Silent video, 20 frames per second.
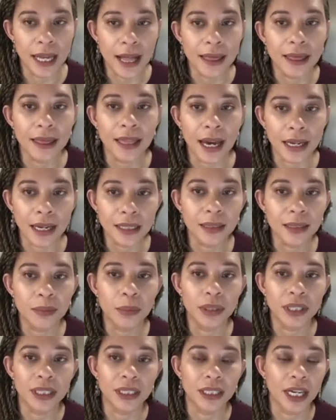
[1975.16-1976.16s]
that is
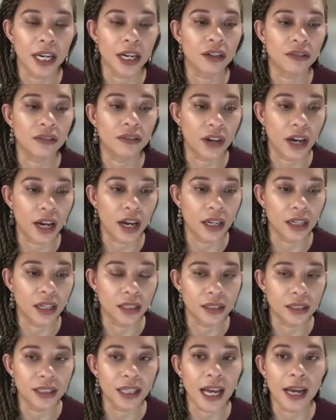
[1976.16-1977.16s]
pretty terrifying.
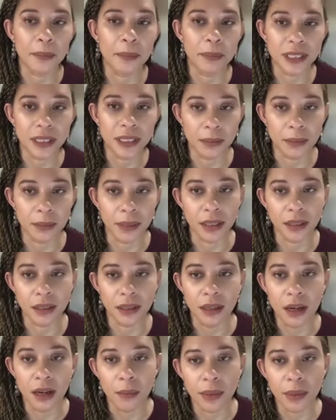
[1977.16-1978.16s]
It's an epidemic.
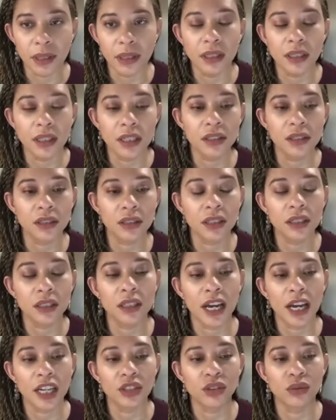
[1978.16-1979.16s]
But then let's look at the
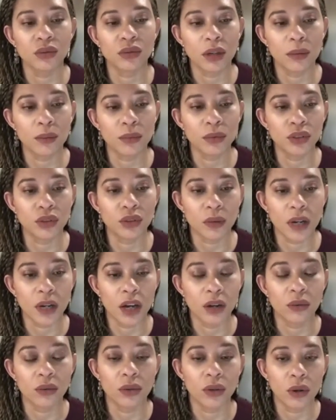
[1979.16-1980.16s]
actual numbers
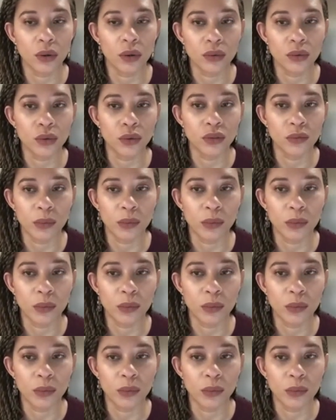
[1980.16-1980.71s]
around those who have been